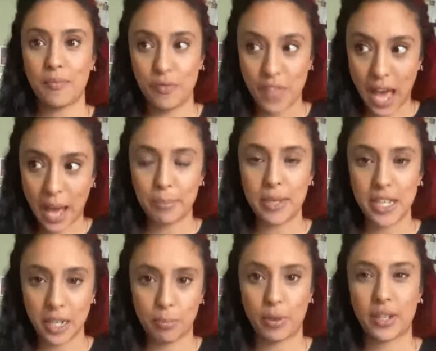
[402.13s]
that
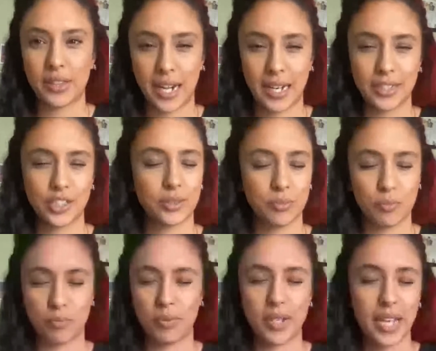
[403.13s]
being a print that I just
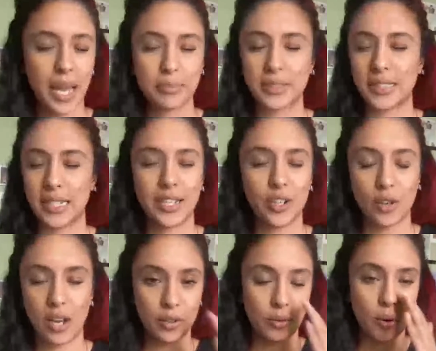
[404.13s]
kept seeing
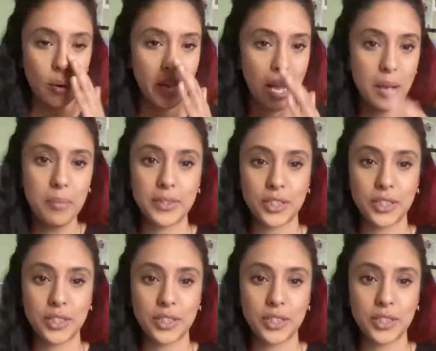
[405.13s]
growing up.